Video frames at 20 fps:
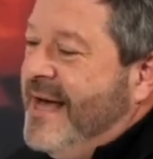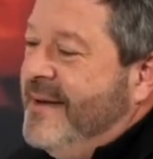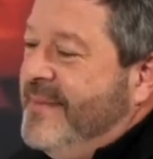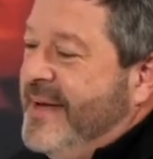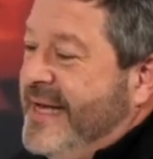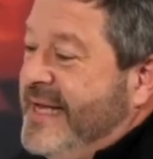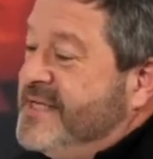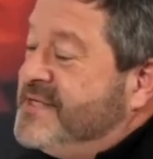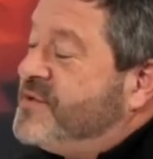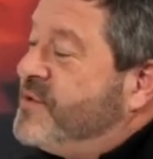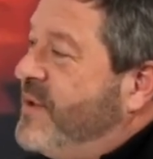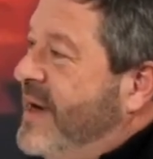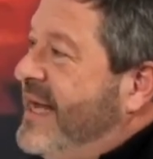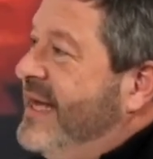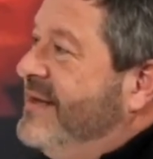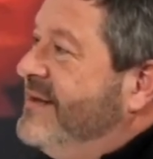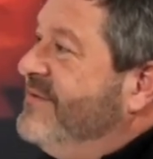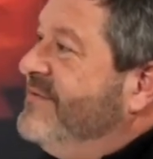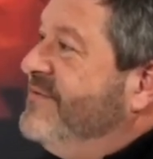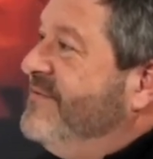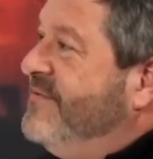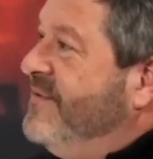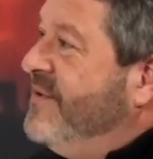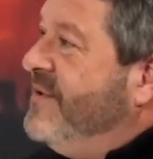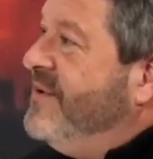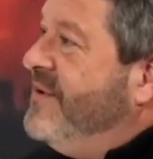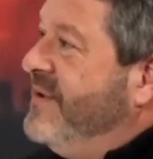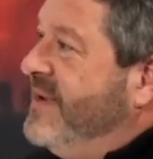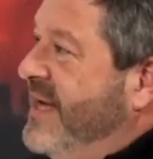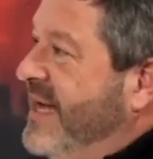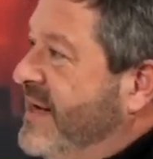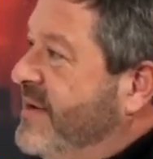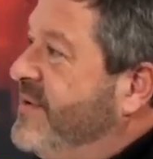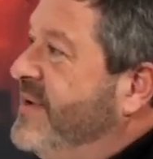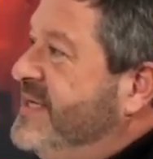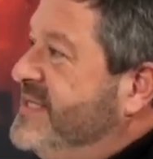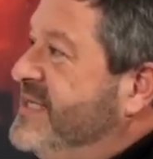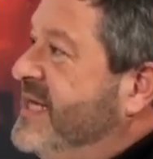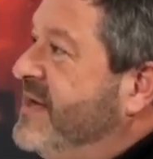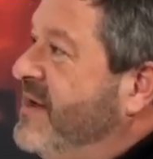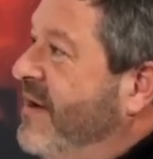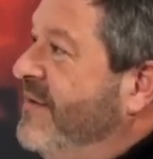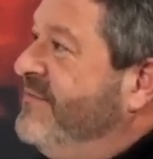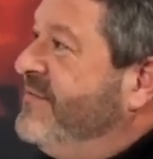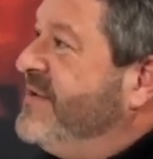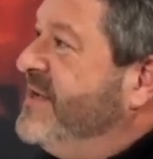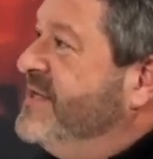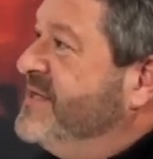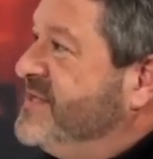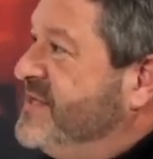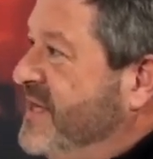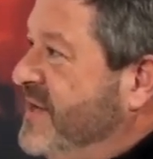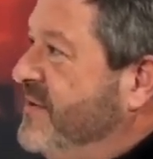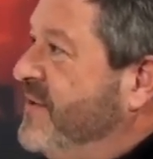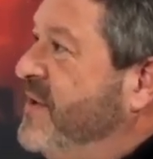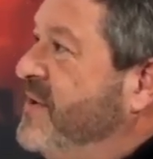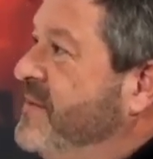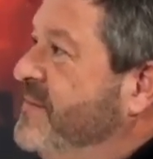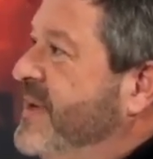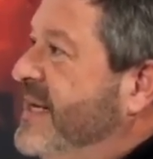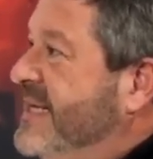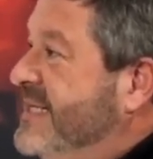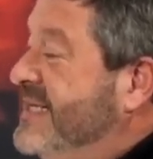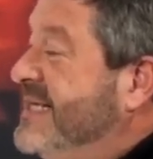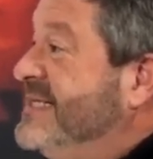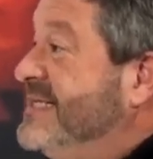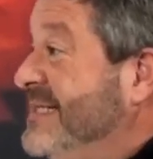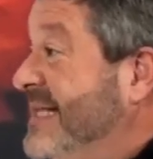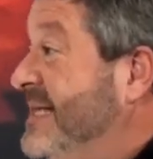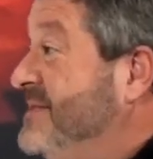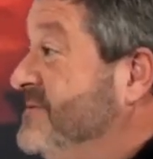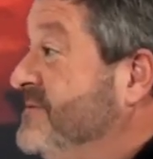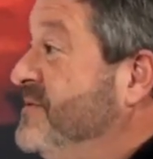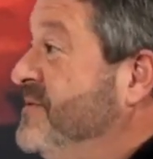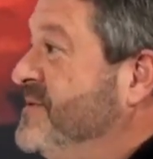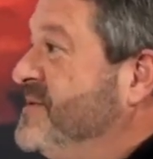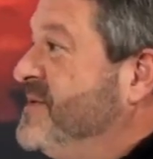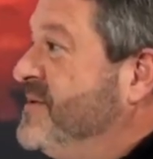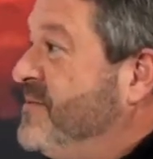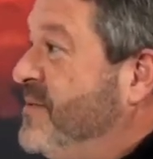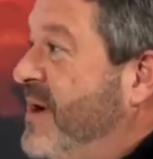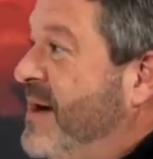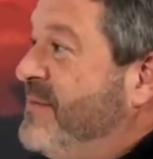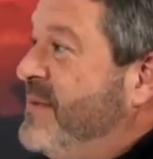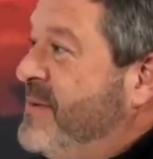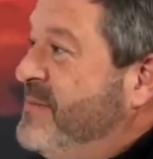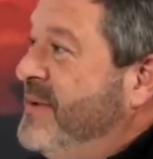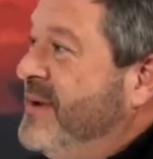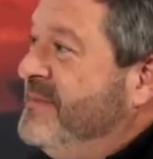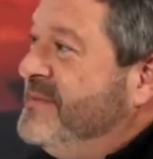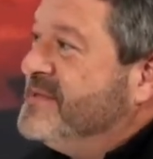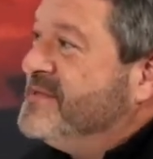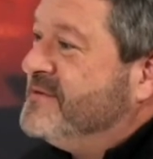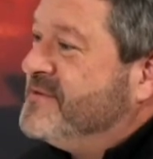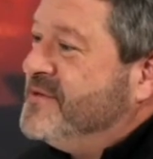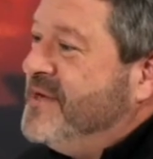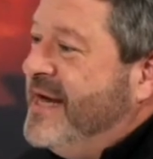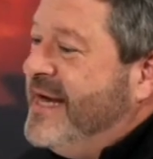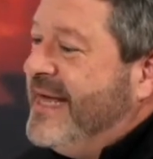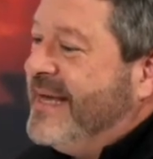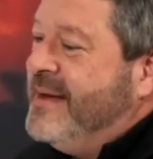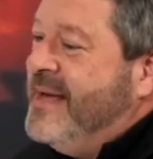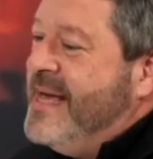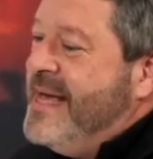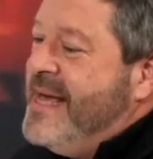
It is great for increasing confidence in your own abilities, and that's, of course, the primary purpose of training.